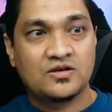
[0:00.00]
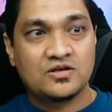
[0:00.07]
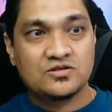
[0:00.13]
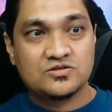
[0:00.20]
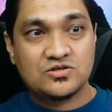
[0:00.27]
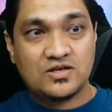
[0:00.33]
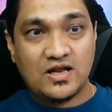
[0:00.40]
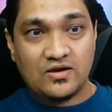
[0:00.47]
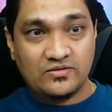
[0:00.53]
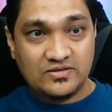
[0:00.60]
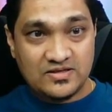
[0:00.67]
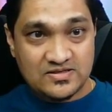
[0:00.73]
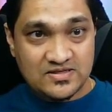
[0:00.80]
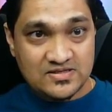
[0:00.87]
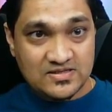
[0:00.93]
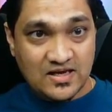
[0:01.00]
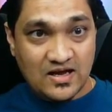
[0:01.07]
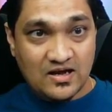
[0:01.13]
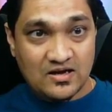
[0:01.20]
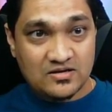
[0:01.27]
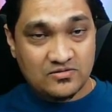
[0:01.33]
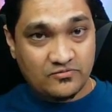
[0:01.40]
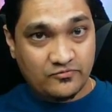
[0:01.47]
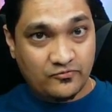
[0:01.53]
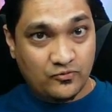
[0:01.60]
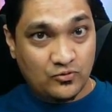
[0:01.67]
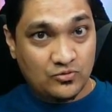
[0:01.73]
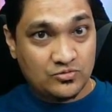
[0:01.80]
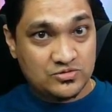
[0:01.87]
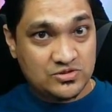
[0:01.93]
So now this is our
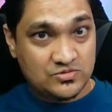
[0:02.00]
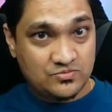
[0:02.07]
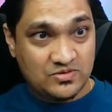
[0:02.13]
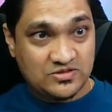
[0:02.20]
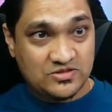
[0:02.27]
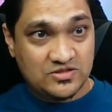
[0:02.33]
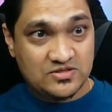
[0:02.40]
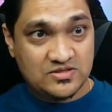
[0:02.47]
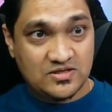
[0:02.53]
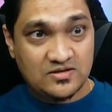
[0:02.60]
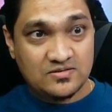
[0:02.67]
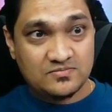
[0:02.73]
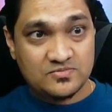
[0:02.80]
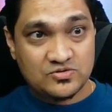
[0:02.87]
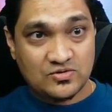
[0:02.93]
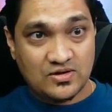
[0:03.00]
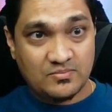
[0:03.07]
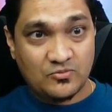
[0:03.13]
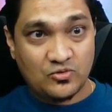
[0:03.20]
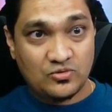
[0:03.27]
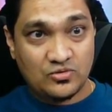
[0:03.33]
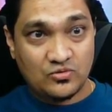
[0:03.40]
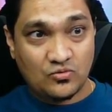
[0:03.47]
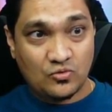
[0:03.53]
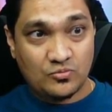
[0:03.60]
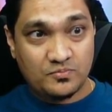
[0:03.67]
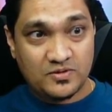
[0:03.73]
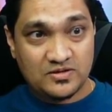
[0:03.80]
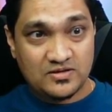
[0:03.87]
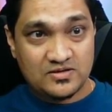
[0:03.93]
4 switches here. So I'm going to
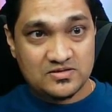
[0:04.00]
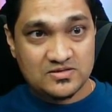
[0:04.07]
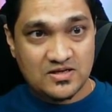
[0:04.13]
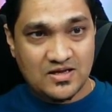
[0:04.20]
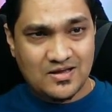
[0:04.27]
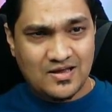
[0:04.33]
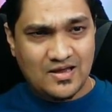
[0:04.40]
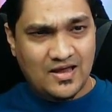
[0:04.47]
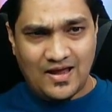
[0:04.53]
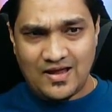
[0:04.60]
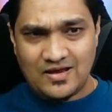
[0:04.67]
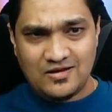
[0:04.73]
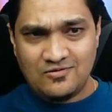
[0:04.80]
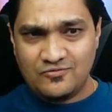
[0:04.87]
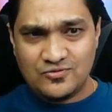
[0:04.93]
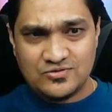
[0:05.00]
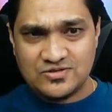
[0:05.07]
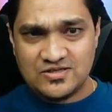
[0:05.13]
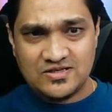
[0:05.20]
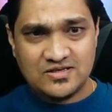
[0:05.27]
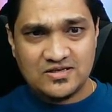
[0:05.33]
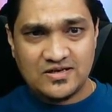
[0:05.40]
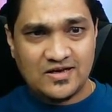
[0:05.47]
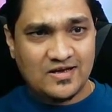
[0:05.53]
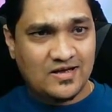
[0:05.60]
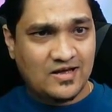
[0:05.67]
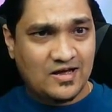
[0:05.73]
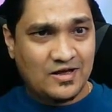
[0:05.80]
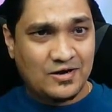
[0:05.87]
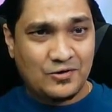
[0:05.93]
open this, and if you see,
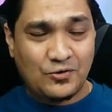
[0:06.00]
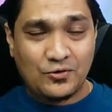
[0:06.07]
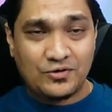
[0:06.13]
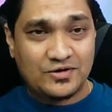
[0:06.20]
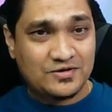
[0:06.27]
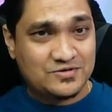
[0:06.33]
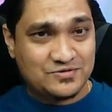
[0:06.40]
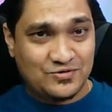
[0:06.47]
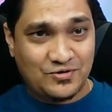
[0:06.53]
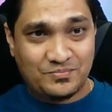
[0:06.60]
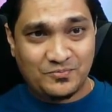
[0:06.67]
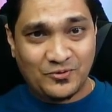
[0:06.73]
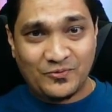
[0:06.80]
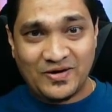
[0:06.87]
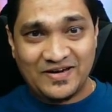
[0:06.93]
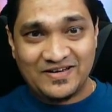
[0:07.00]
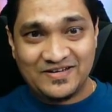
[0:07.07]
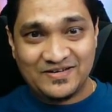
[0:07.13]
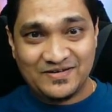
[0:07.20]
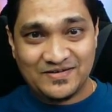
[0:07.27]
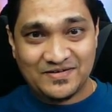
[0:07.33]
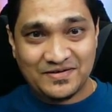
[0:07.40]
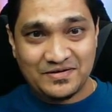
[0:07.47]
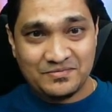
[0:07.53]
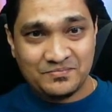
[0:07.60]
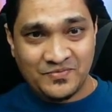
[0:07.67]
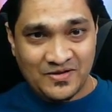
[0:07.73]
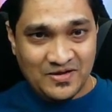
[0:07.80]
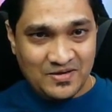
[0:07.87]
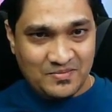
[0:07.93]
a lot is not provided here, right?
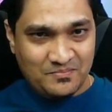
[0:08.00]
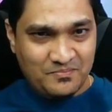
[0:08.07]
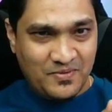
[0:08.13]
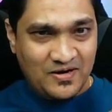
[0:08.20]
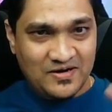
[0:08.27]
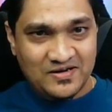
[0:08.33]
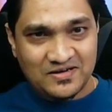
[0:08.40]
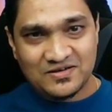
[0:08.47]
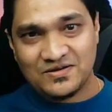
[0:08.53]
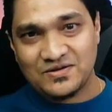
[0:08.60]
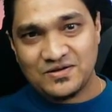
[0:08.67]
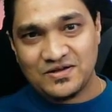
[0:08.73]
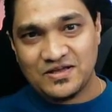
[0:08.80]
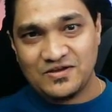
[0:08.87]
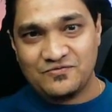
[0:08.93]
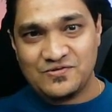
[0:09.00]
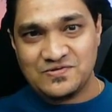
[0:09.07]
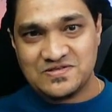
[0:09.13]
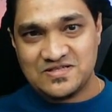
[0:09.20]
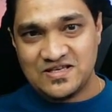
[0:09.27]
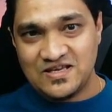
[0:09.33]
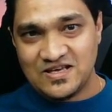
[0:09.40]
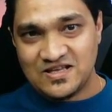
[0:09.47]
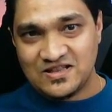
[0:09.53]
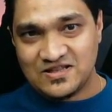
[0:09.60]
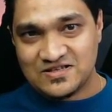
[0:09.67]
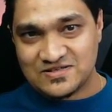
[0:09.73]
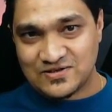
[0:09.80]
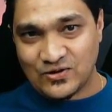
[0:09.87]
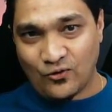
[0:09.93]
But if you see in
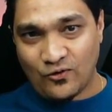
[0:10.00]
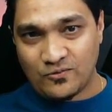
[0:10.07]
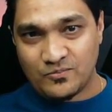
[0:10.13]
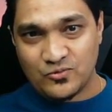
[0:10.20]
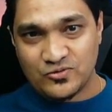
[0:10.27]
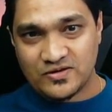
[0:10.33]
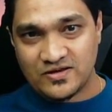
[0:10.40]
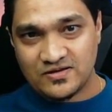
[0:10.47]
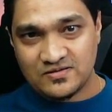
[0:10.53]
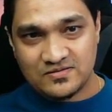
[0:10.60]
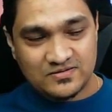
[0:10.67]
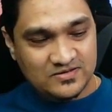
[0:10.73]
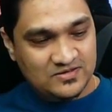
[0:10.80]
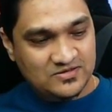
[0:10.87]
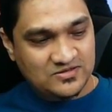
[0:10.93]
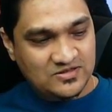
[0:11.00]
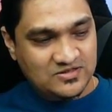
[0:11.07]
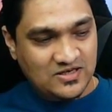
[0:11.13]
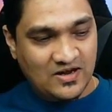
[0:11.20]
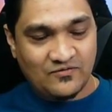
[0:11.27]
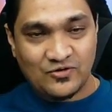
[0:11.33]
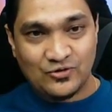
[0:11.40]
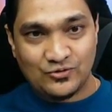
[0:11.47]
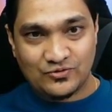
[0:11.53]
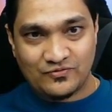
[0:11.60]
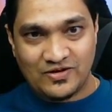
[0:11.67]
this logbook here, just have a look.